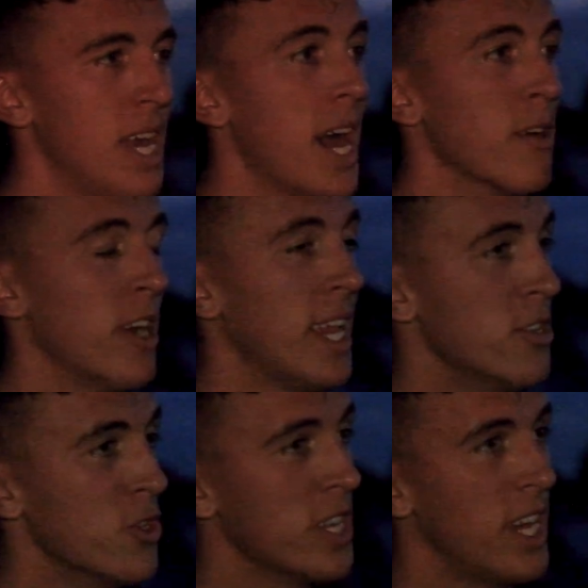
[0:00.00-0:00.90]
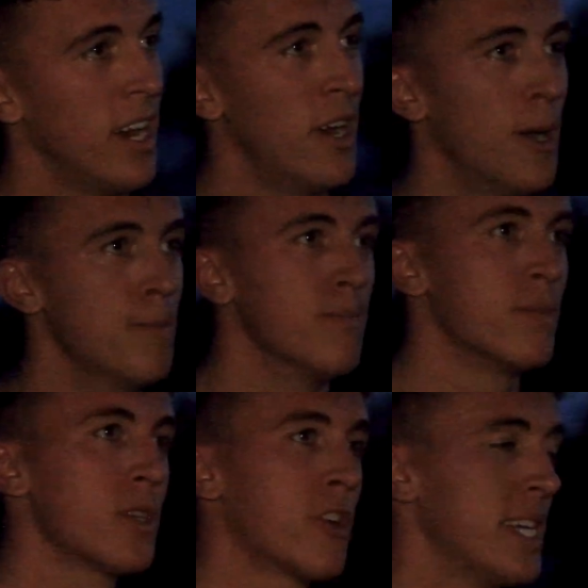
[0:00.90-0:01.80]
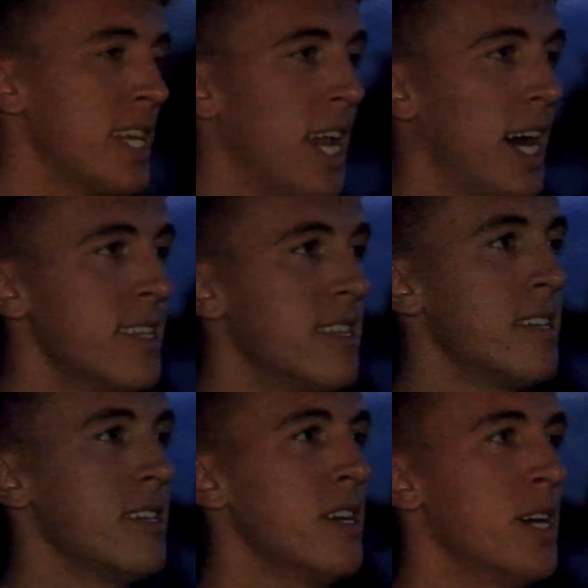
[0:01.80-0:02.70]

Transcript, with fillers: Yeah, really enjoyed it. Um, great set of lads.